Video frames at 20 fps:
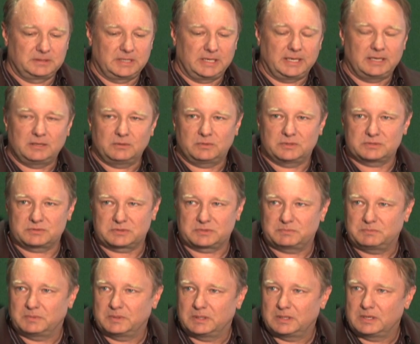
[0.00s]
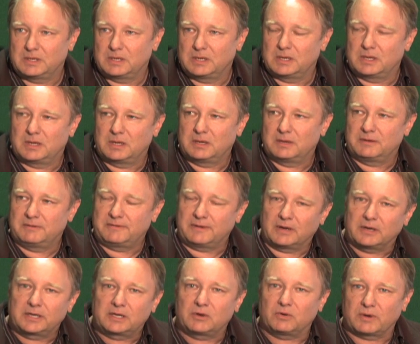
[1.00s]
And it was
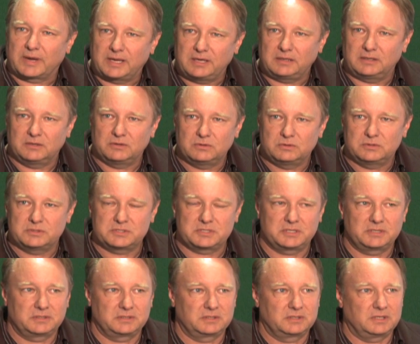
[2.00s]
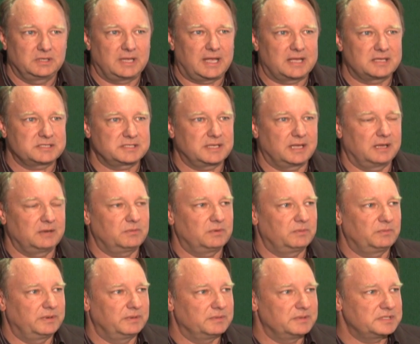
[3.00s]
very great news last night when
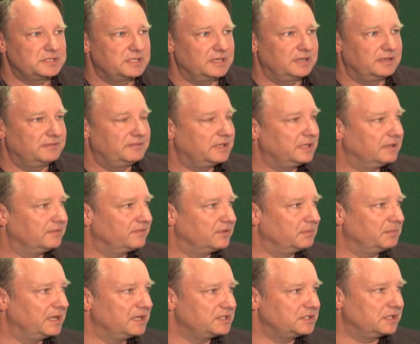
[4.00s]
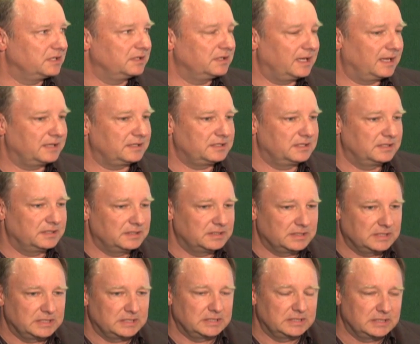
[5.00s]
we received information that
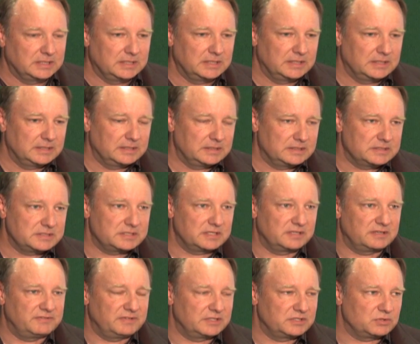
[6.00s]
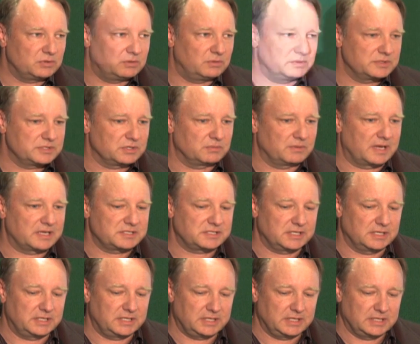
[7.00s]
this individual was
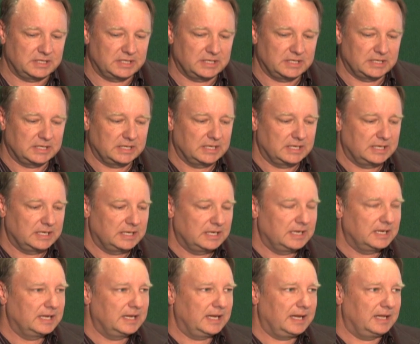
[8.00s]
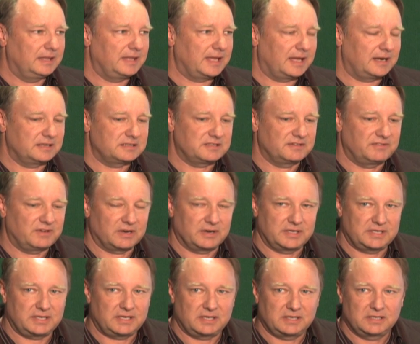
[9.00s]
arrested and that it's a
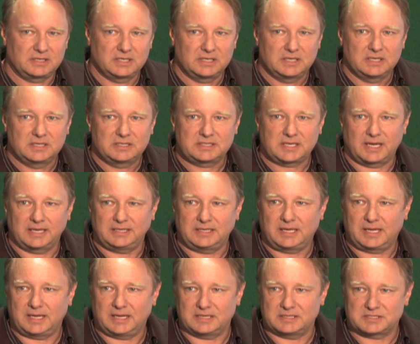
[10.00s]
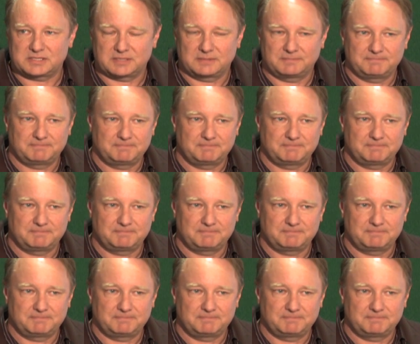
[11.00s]
very tight case.